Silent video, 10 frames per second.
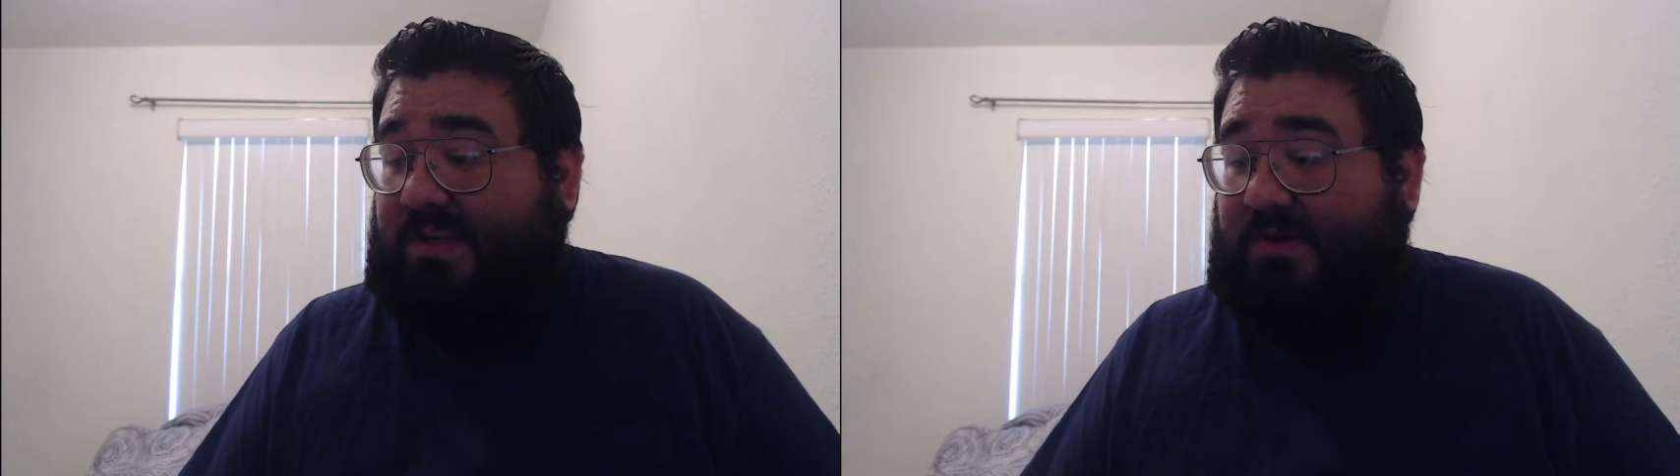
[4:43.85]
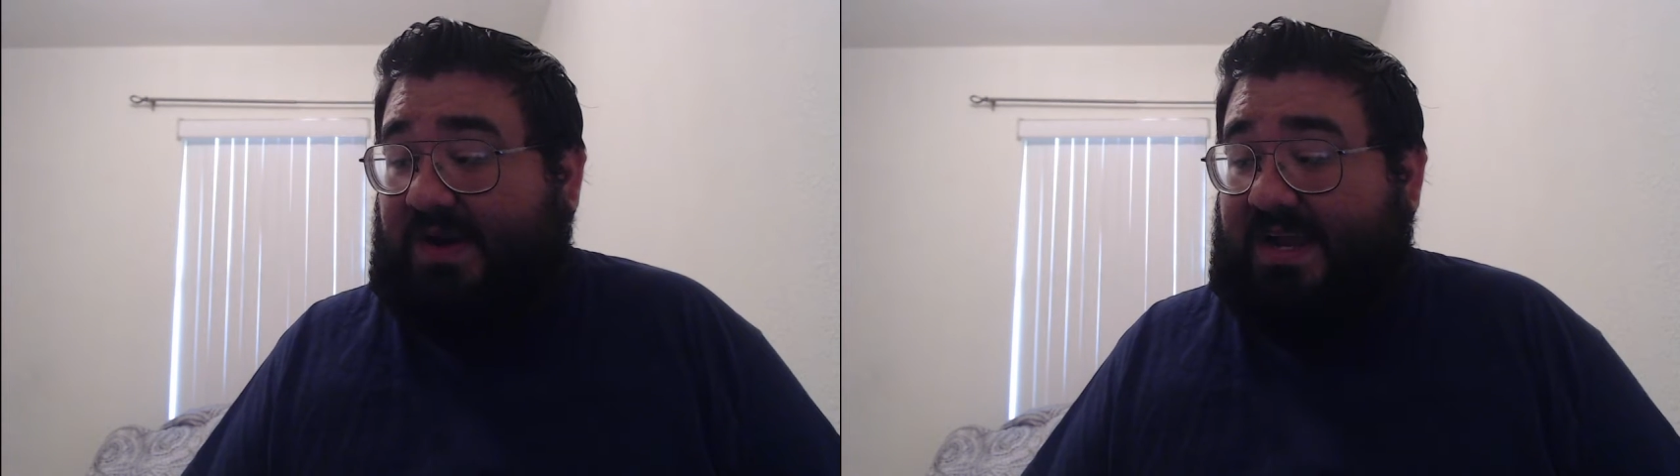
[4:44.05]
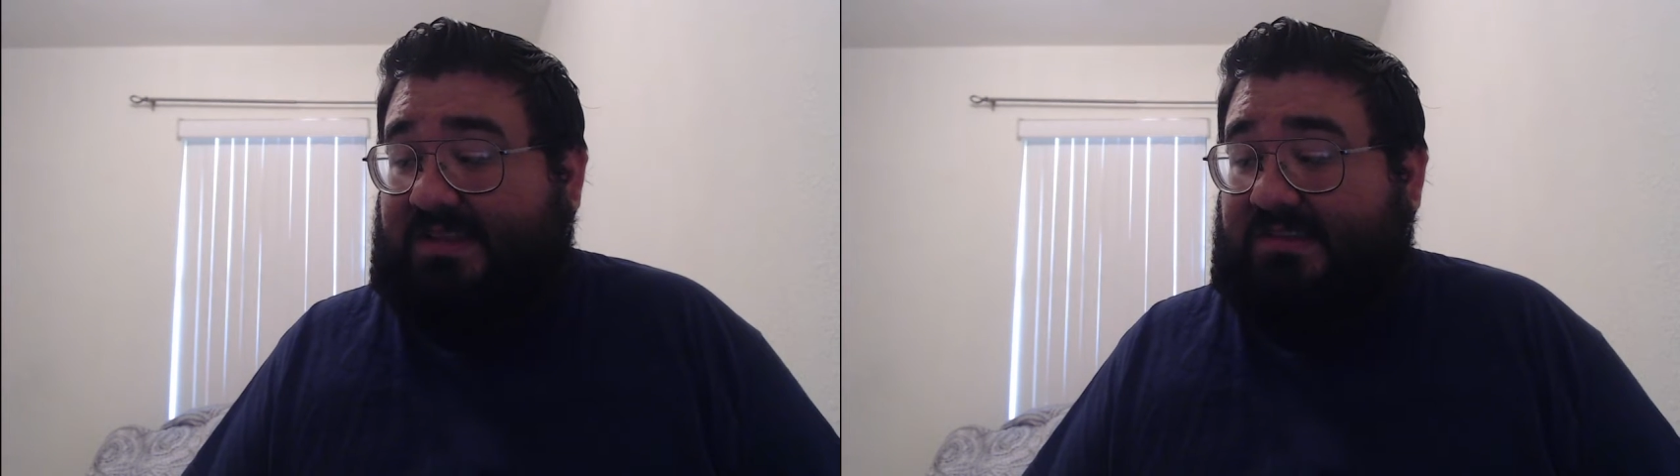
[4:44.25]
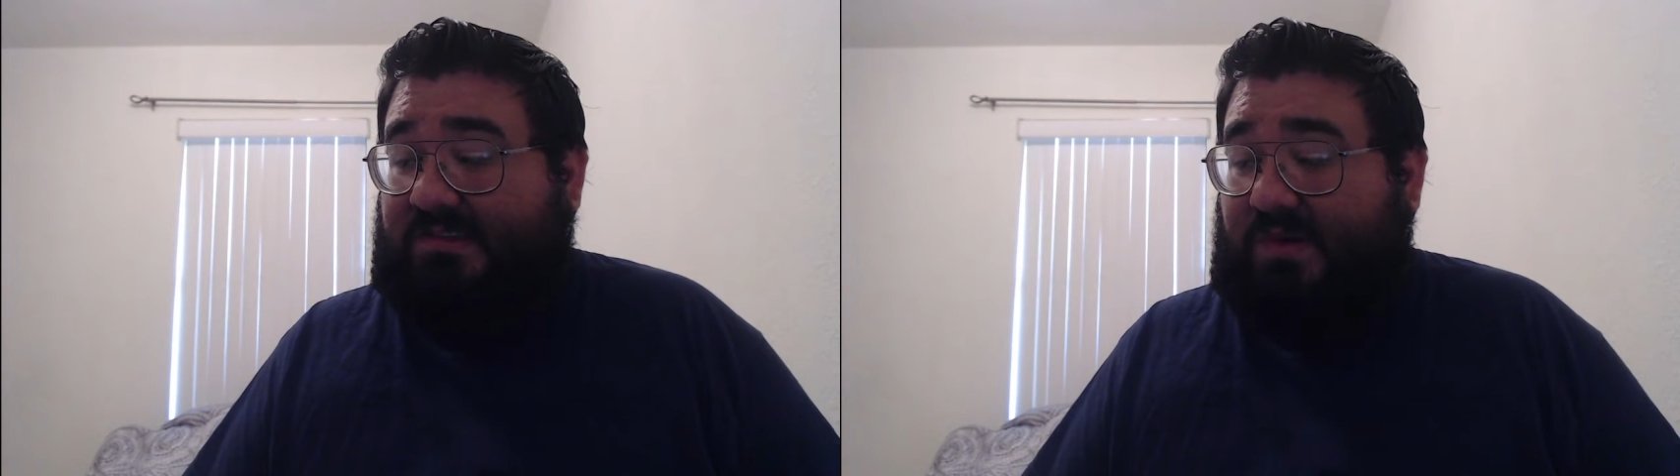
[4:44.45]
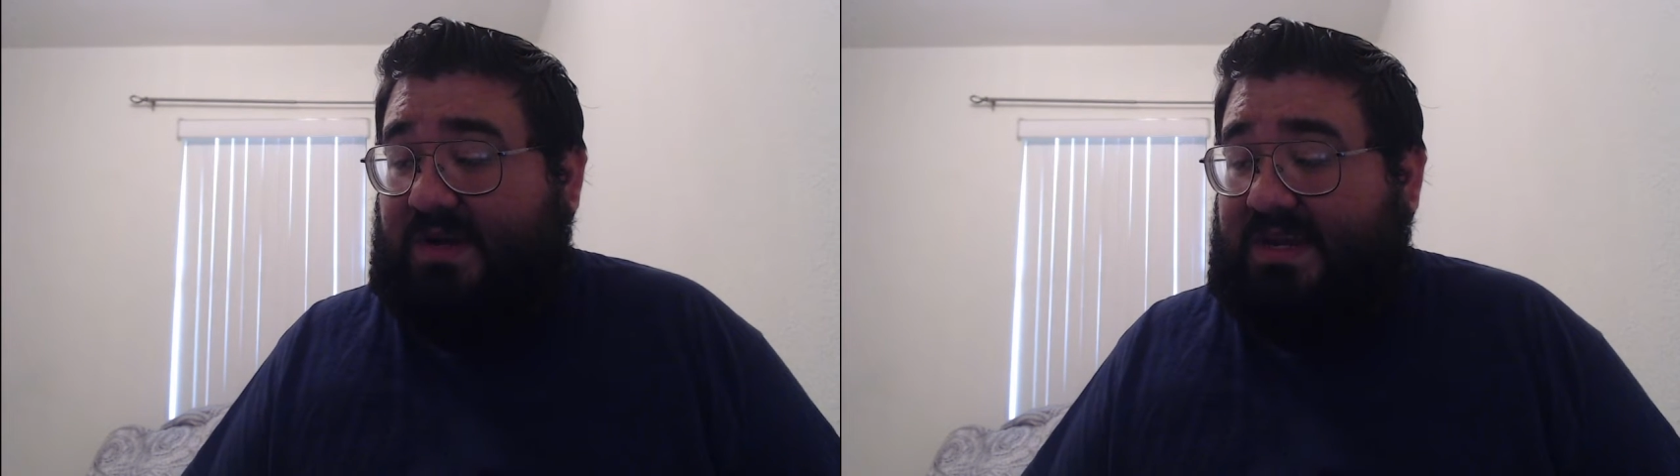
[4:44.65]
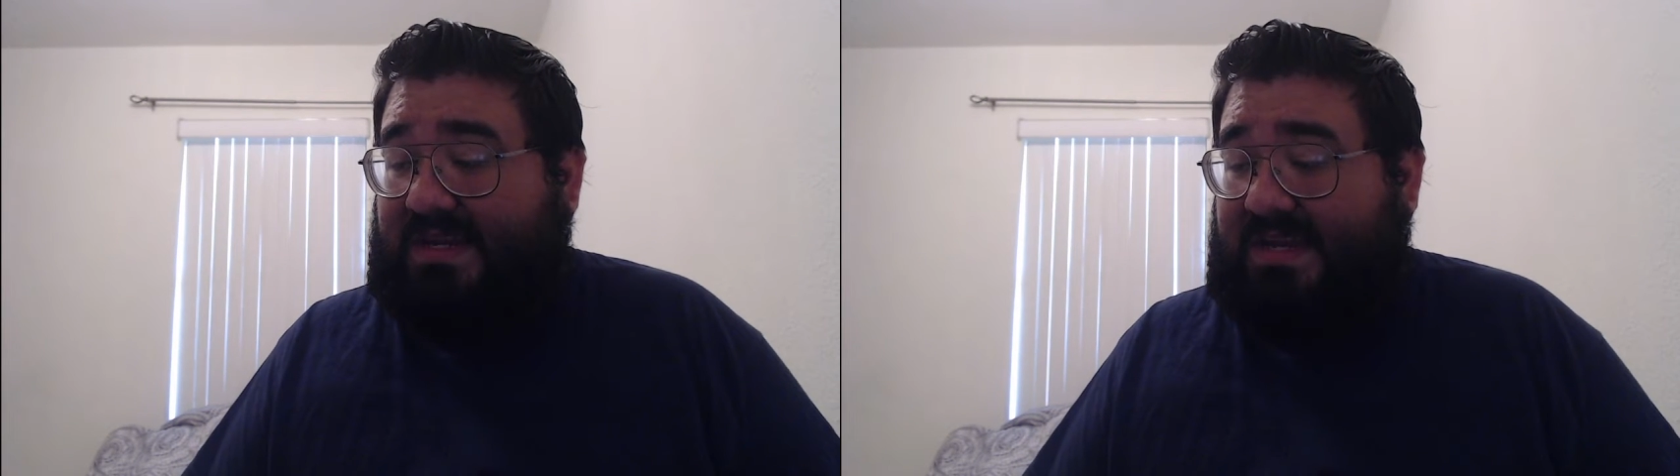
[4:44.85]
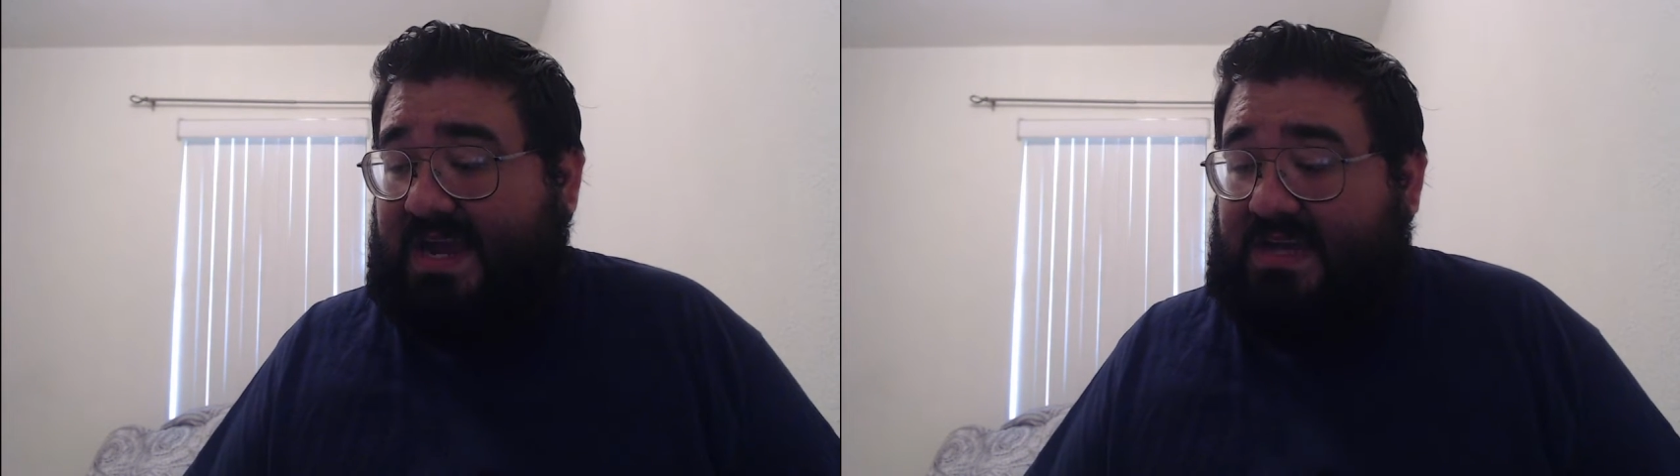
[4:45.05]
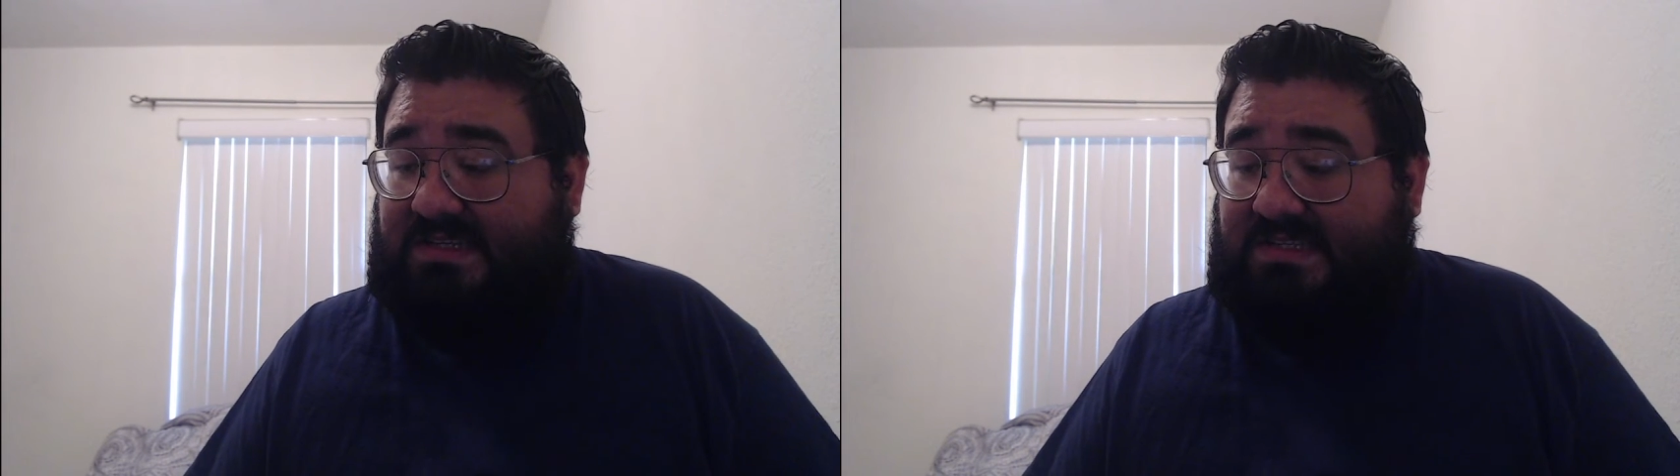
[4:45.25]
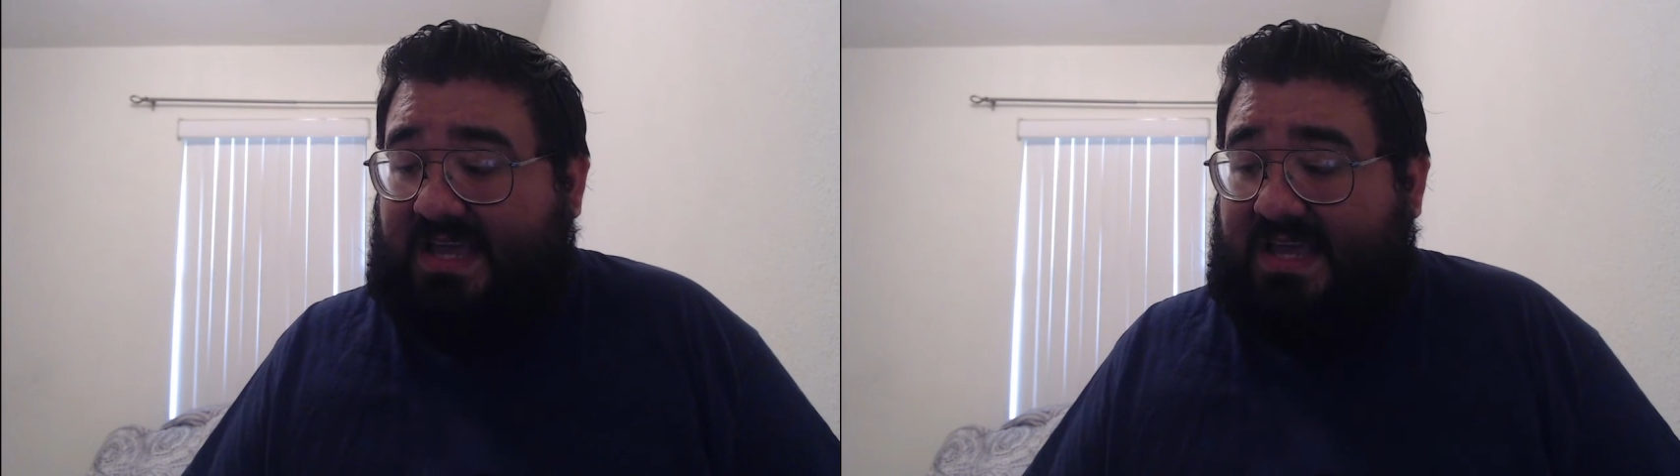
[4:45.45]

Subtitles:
Do I like the story? Yes,